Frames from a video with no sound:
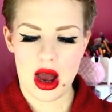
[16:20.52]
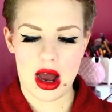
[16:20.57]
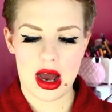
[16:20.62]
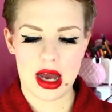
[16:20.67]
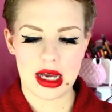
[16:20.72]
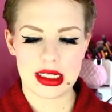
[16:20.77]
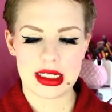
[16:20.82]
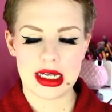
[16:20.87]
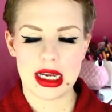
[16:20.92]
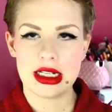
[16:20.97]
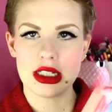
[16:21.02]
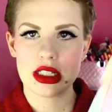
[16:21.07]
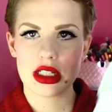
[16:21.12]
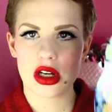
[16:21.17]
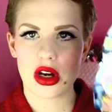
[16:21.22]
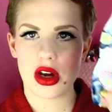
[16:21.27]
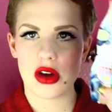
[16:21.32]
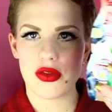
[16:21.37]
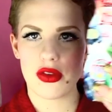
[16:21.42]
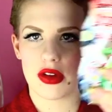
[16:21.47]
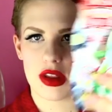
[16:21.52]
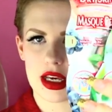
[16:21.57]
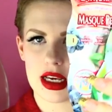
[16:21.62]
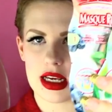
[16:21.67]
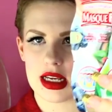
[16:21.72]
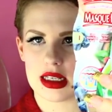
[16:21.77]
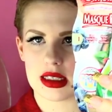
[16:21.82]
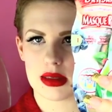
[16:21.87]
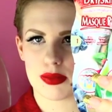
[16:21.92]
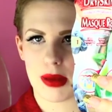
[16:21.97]
I tend to go for
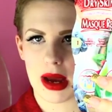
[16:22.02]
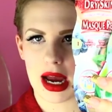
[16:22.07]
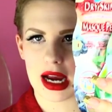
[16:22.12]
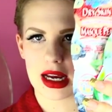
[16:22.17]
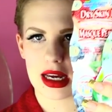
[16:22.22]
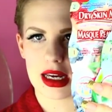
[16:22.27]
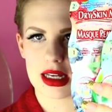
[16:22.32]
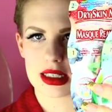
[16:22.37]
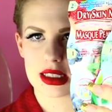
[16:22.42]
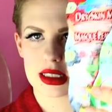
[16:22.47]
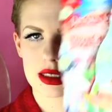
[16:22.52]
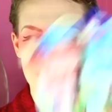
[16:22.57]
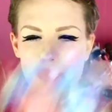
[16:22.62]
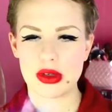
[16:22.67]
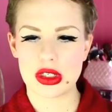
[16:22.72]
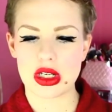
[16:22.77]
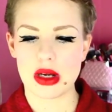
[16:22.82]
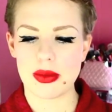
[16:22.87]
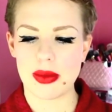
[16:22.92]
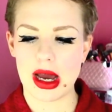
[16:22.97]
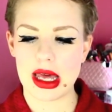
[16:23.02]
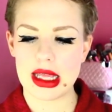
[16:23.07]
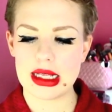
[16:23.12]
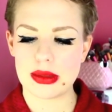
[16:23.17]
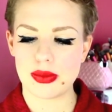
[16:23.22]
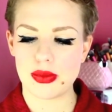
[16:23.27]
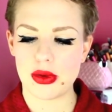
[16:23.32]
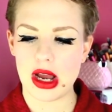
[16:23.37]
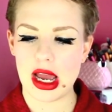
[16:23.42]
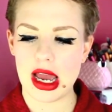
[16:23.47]
these packets, which are by
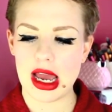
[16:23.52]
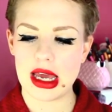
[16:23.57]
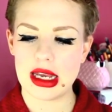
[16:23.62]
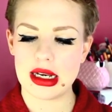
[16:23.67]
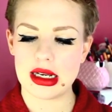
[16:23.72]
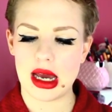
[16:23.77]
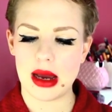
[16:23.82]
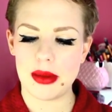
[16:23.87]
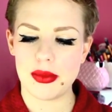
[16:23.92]
this brand.